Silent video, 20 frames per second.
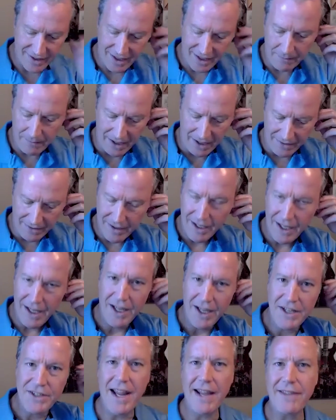I'm going to
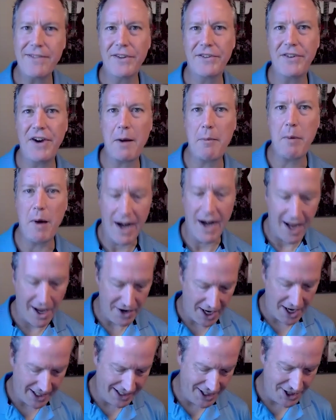take this AirPod out
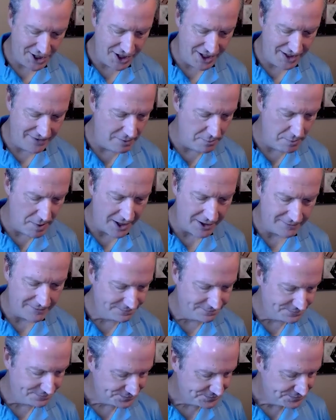and I can hear you even better.
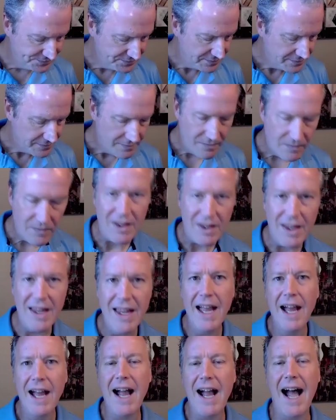
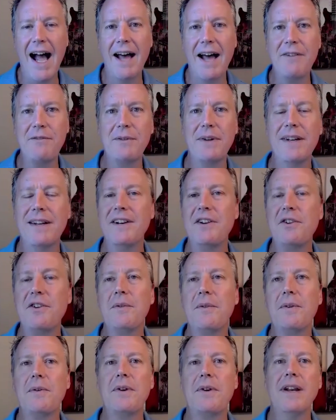Uh,
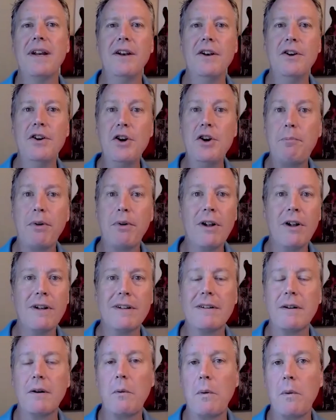
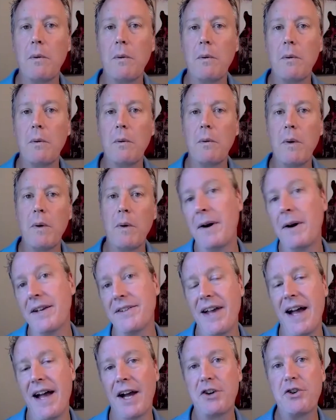Noopl was
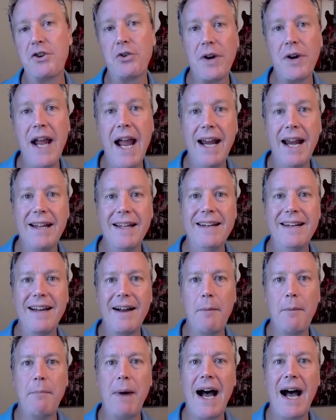was uh, created
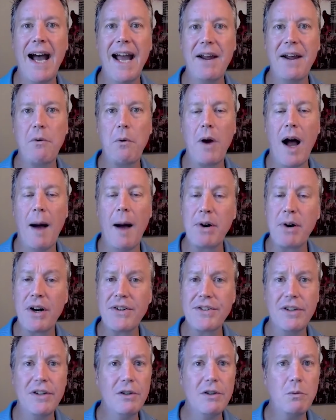by a
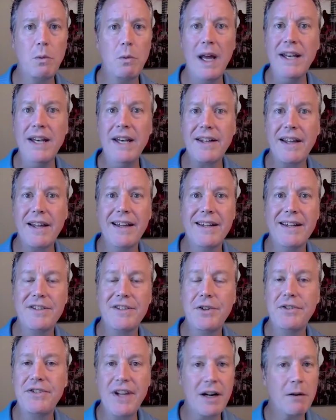person who went
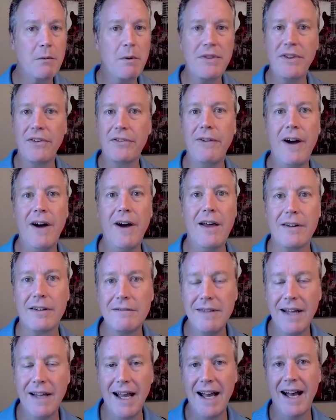to dinner with his father.
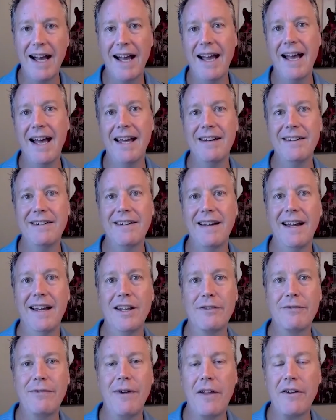Uh, and uh,
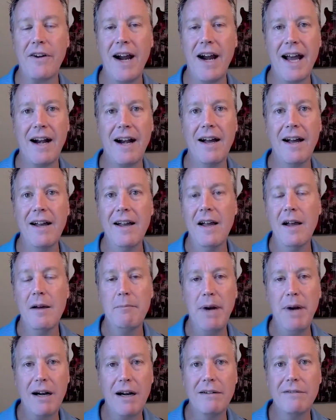his father had a
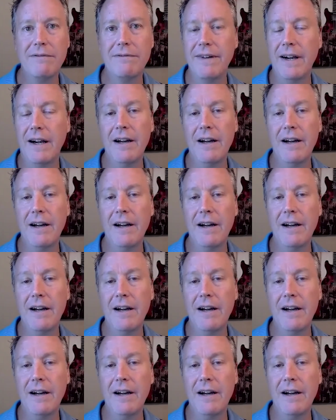pair of very